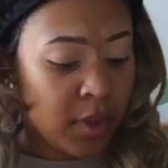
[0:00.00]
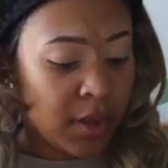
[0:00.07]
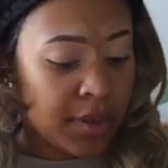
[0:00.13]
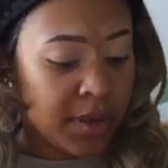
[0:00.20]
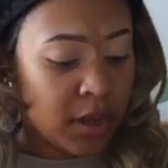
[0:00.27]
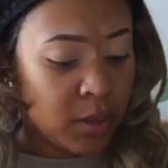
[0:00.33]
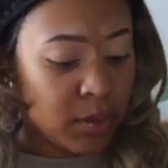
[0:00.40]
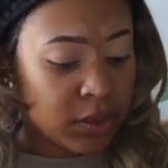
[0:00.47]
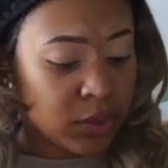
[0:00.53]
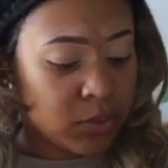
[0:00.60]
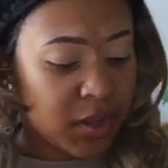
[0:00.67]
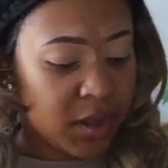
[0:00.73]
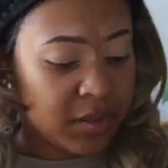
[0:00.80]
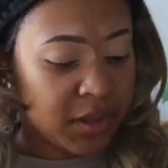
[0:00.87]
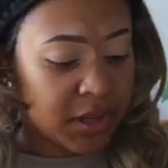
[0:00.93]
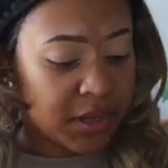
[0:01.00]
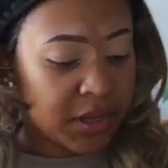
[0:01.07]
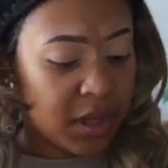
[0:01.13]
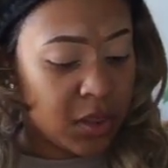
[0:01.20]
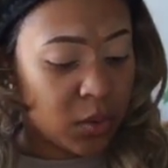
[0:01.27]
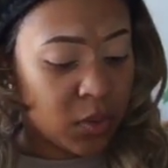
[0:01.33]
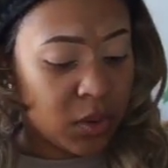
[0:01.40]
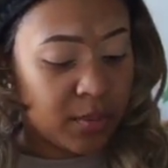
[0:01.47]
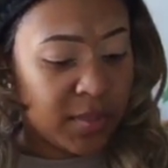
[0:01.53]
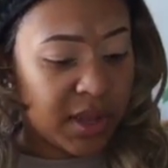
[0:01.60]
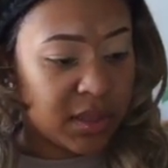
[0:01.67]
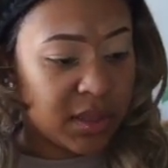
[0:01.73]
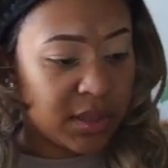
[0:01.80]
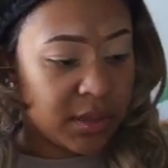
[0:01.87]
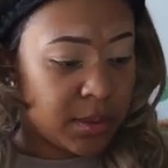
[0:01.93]
I do have like another one by
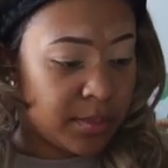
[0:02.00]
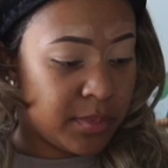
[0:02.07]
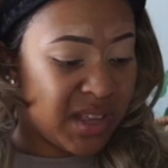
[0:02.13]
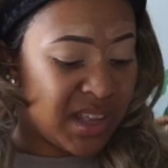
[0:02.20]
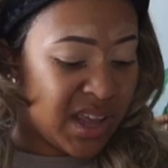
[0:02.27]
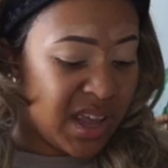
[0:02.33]
them.